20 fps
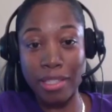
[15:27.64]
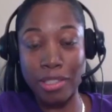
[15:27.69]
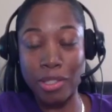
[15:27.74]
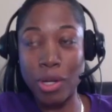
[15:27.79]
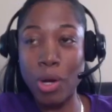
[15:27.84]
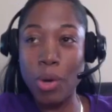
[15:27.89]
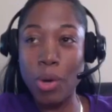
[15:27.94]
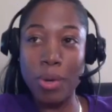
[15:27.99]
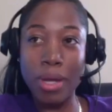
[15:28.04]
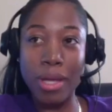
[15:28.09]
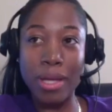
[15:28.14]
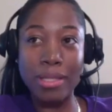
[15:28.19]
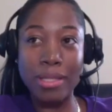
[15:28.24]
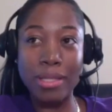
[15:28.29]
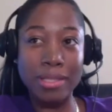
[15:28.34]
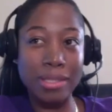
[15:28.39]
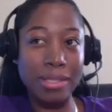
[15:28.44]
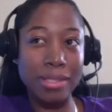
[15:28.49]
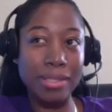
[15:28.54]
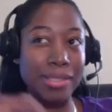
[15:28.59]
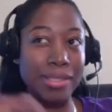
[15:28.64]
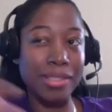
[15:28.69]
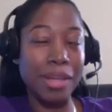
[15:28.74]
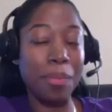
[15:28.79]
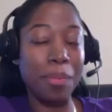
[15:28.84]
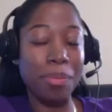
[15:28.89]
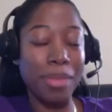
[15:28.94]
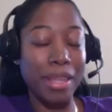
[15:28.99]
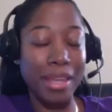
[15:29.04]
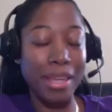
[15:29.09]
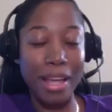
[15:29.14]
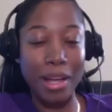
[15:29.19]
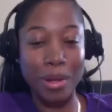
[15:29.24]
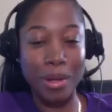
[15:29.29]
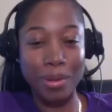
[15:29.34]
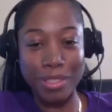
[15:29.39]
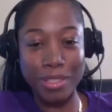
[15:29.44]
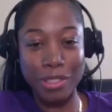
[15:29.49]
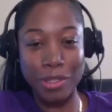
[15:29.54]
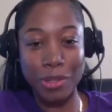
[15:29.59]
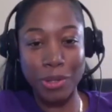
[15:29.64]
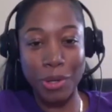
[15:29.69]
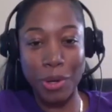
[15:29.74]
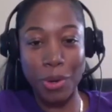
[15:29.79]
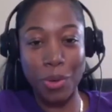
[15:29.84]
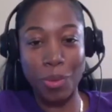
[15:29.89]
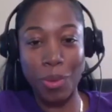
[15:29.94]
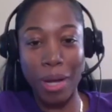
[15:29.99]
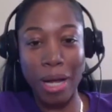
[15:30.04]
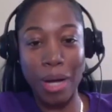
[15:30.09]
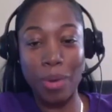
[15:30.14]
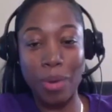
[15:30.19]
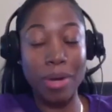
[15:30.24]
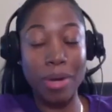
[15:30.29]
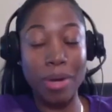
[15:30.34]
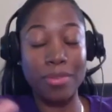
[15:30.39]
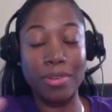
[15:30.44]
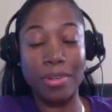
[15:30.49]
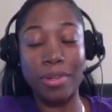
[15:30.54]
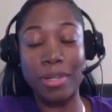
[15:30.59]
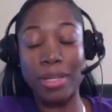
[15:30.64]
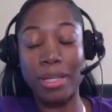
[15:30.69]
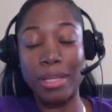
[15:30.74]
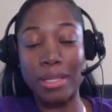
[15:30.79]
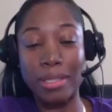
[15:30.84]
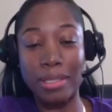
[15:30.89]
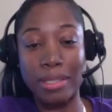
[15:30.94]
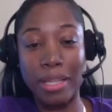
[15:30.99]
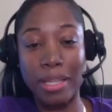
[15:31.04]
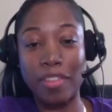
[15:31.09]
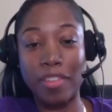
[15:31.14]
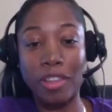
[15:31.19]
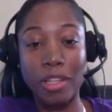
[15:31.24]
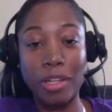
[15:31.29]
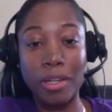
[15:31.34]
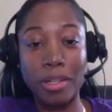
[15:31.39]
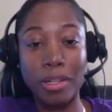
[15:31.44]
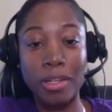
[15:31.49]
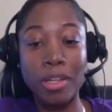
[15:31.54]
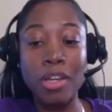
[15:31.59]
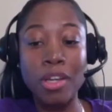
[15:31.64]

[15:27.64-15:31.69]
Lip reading: always something else, however it is they learned.